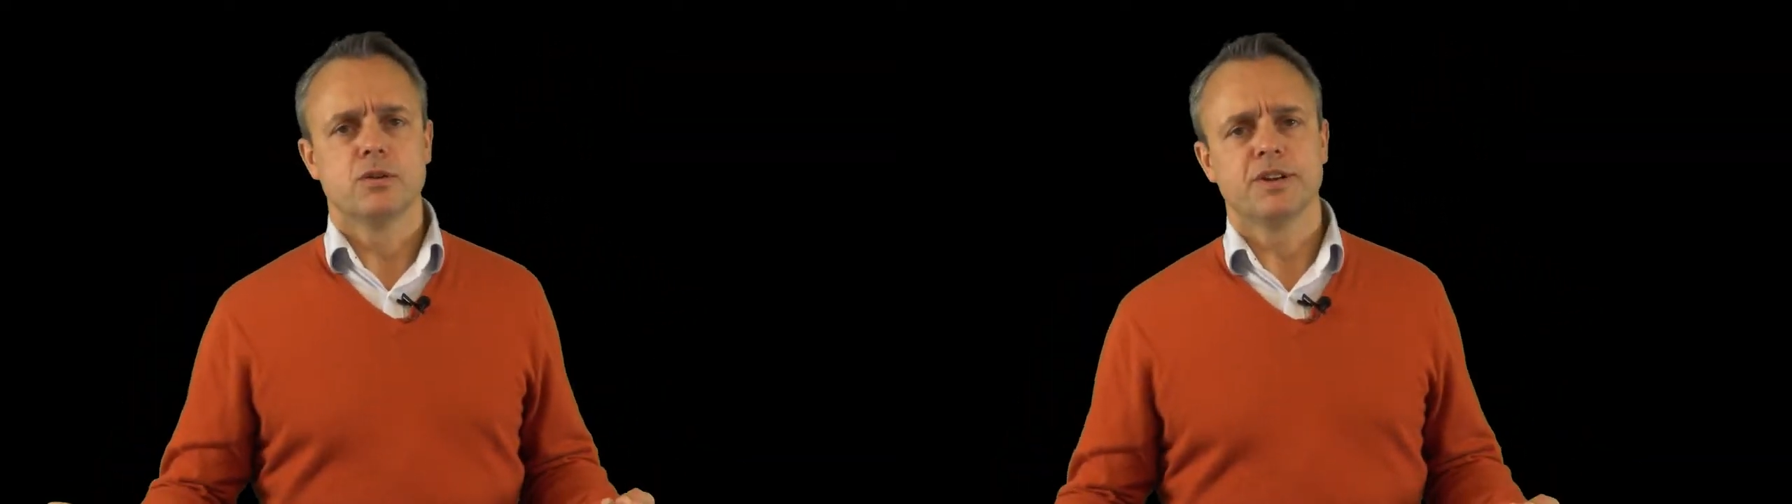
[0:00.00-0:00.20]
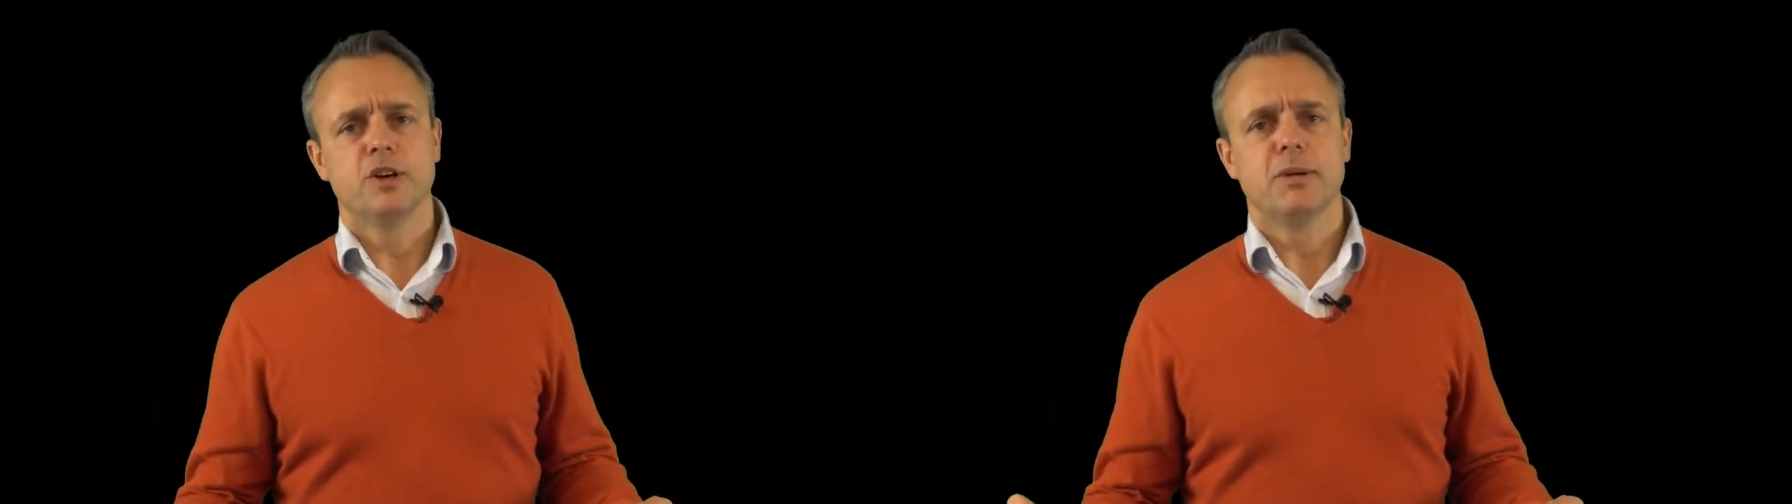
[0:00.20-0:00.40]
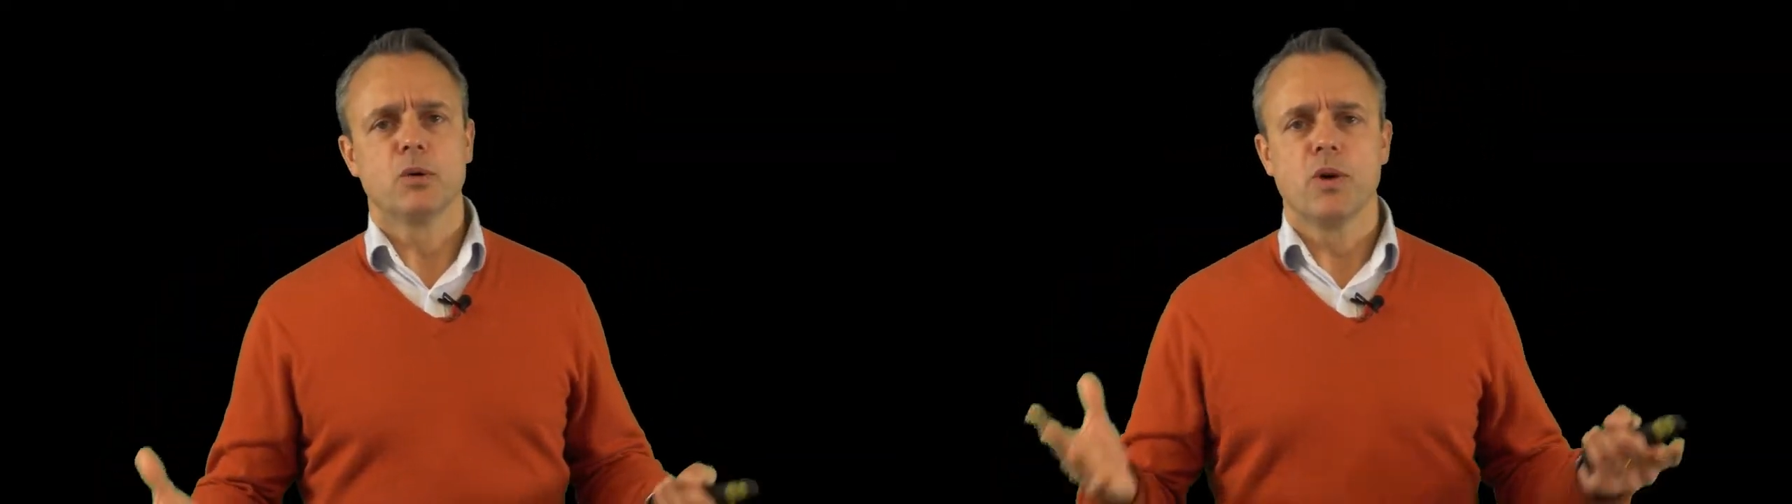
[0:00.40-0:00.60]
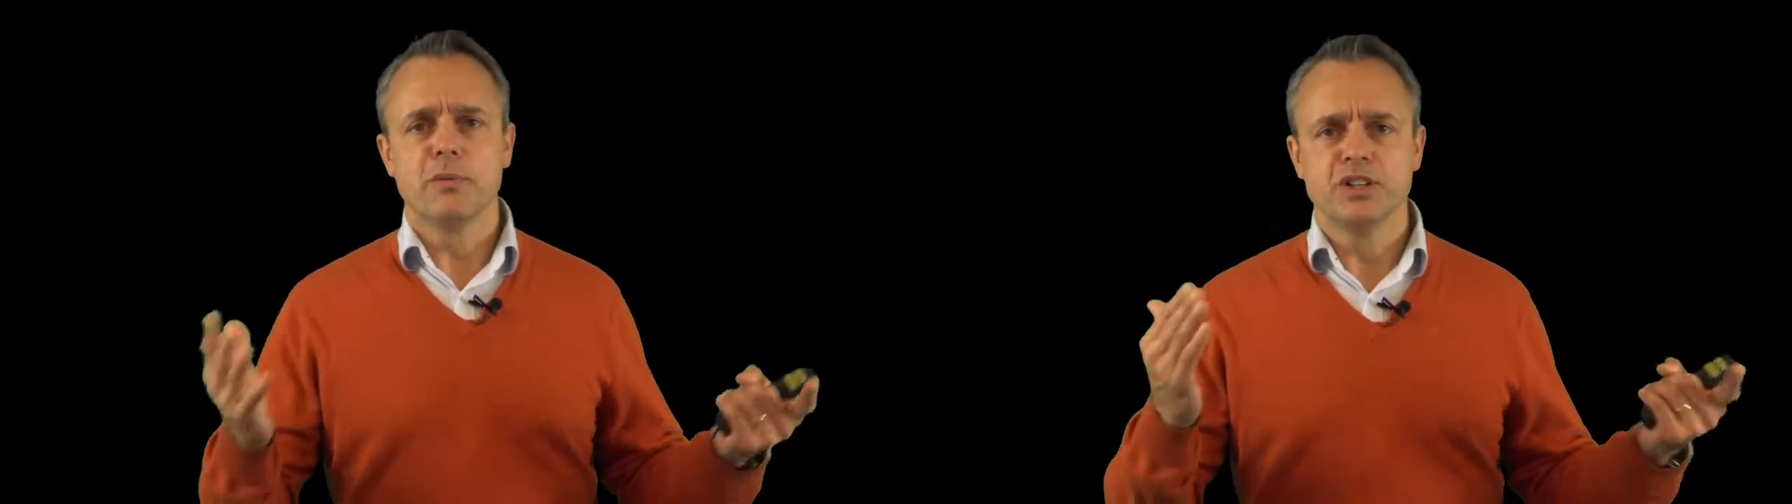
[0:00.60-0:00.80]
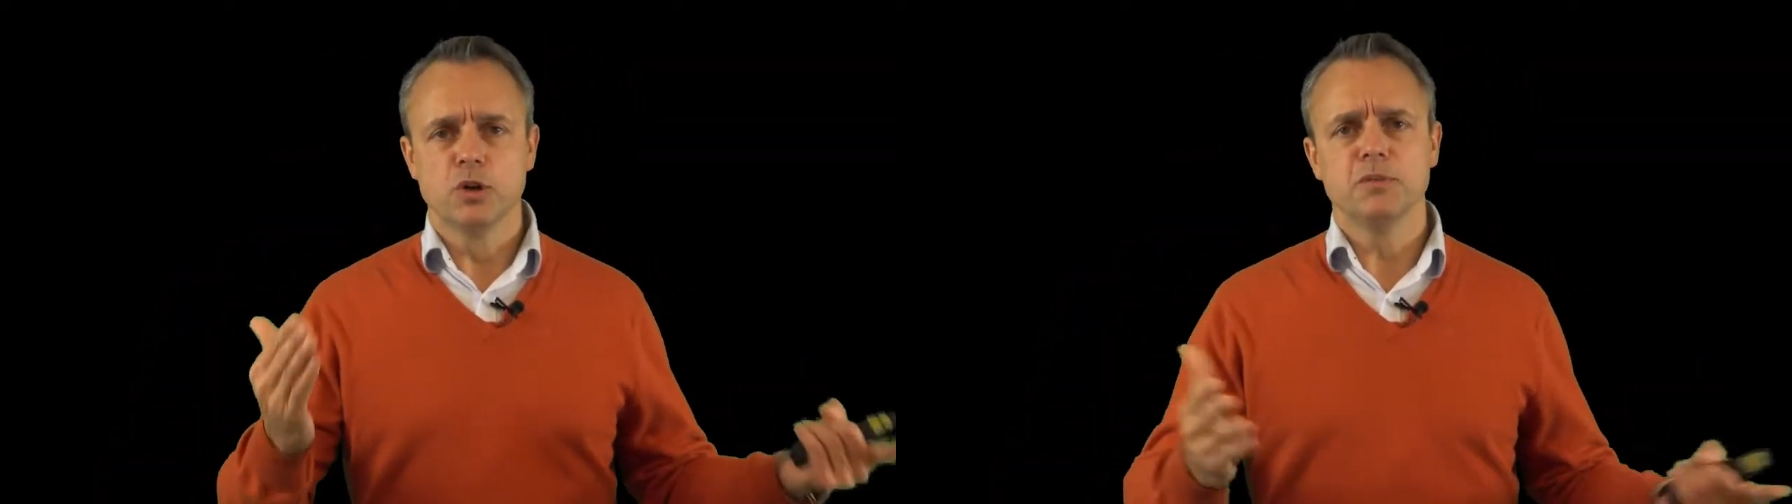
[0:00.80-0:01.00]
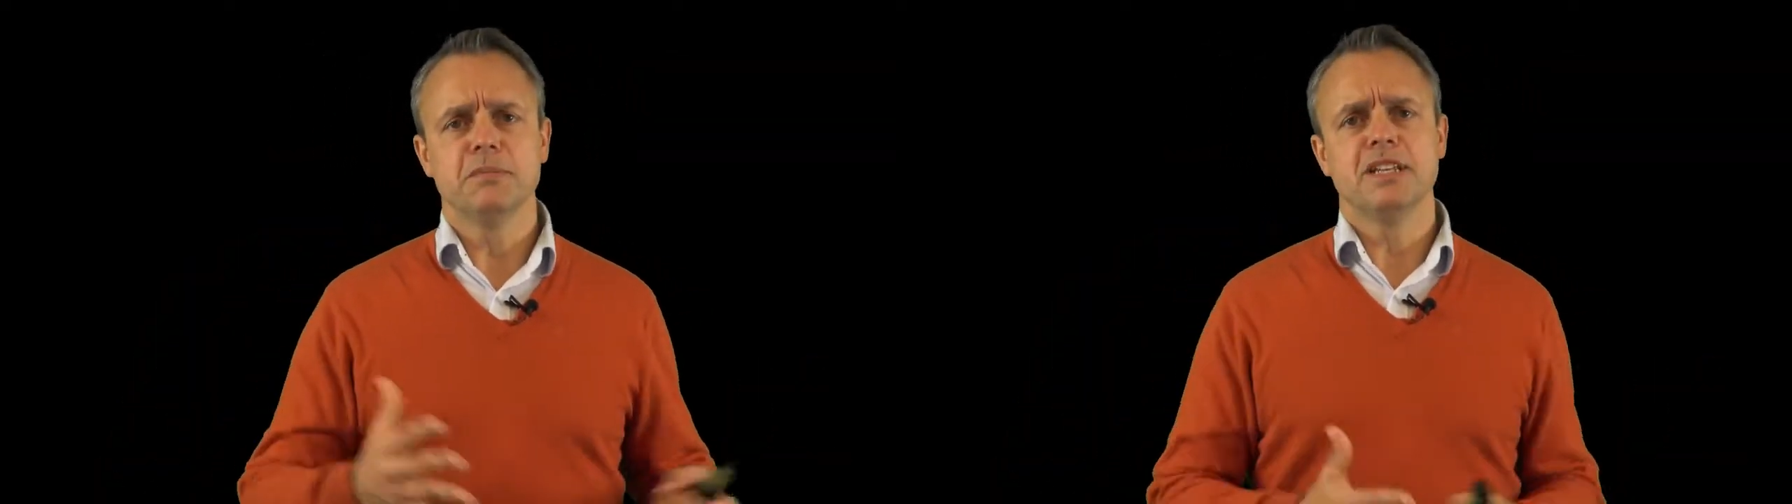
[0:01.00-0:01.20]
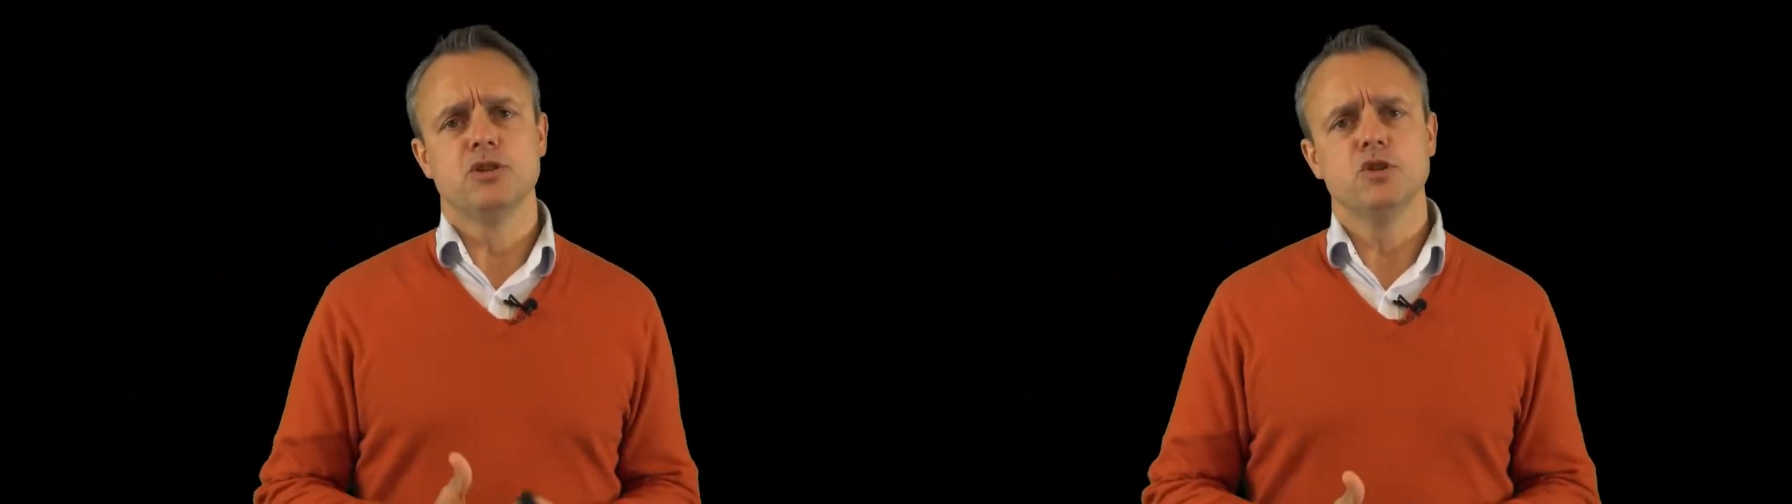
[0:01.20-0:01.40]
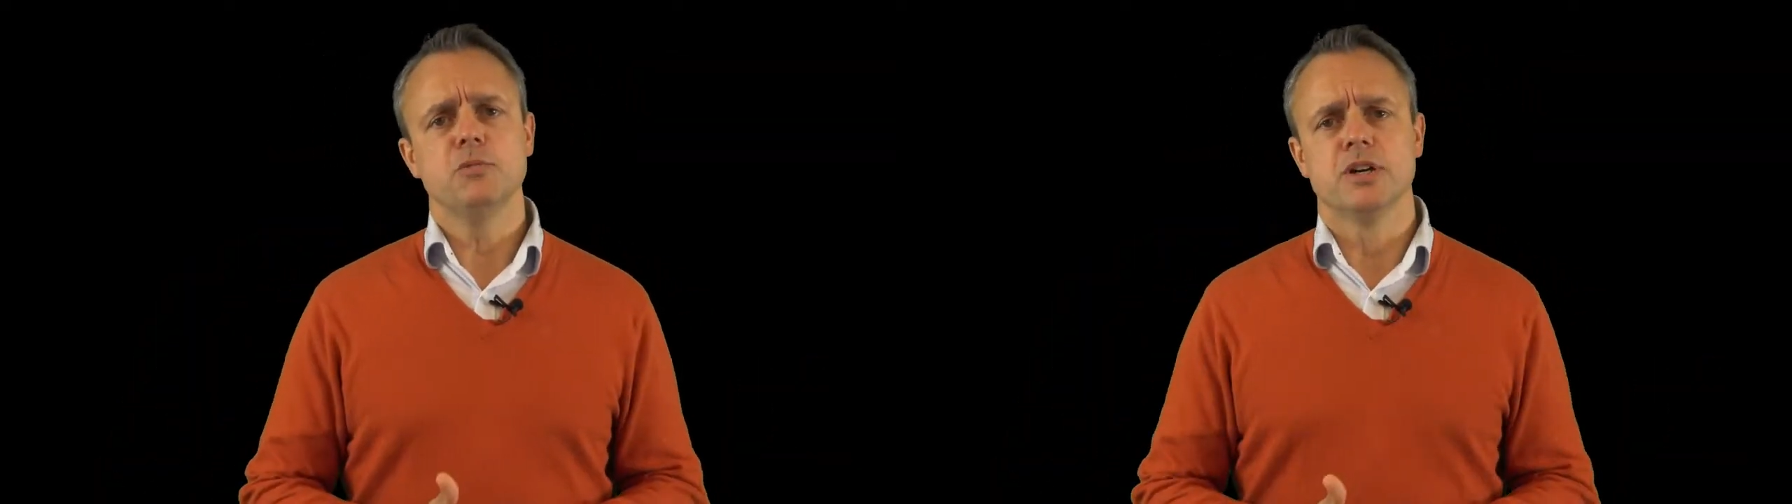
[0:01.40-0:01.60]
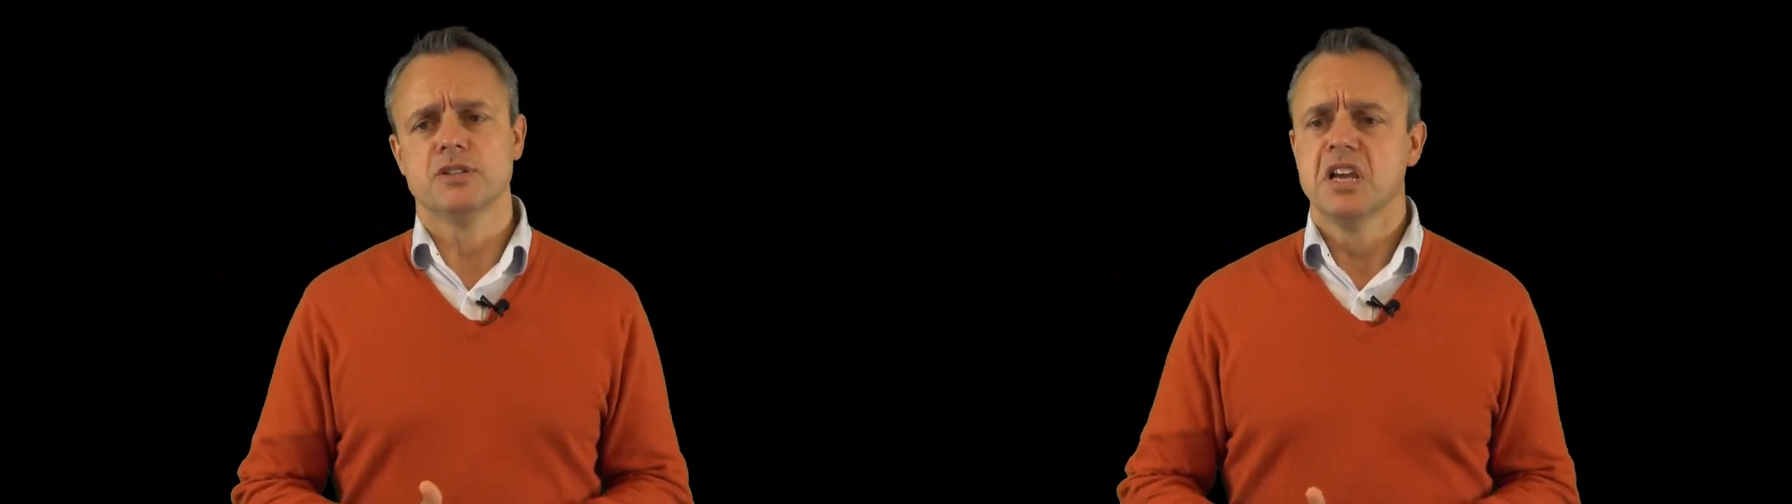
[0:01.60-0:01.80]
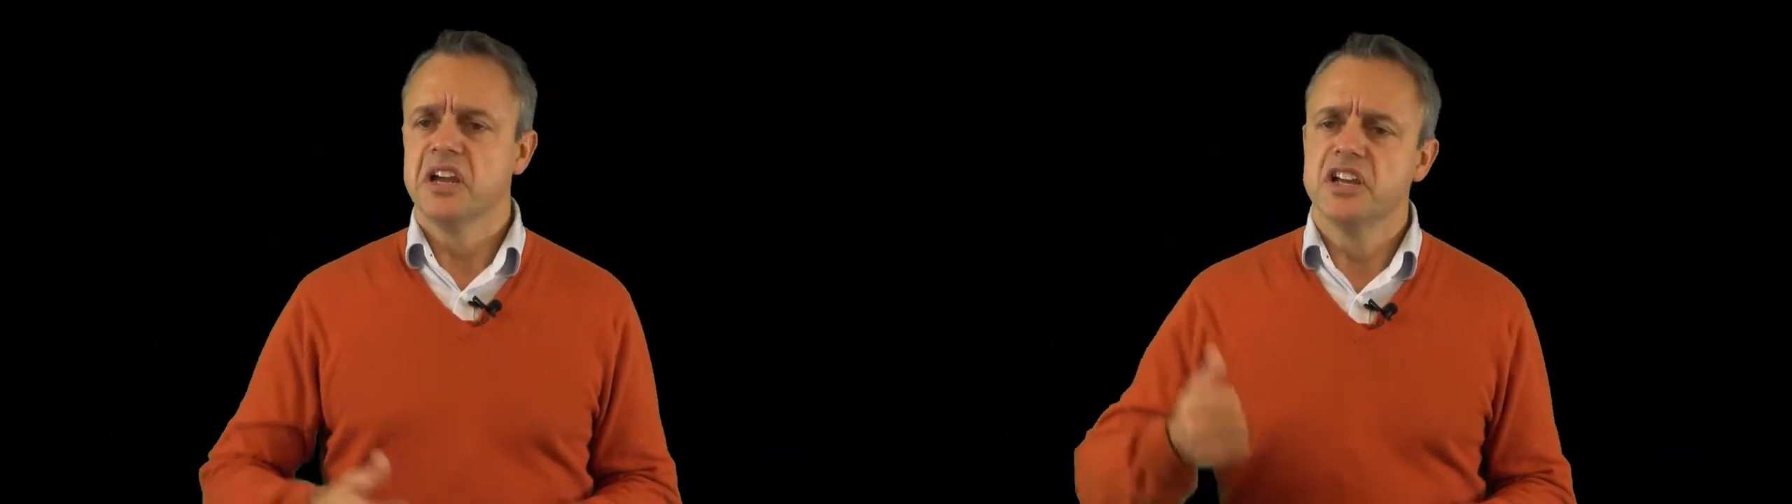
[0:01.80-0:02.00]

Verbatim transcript: talking about where we don't need humans,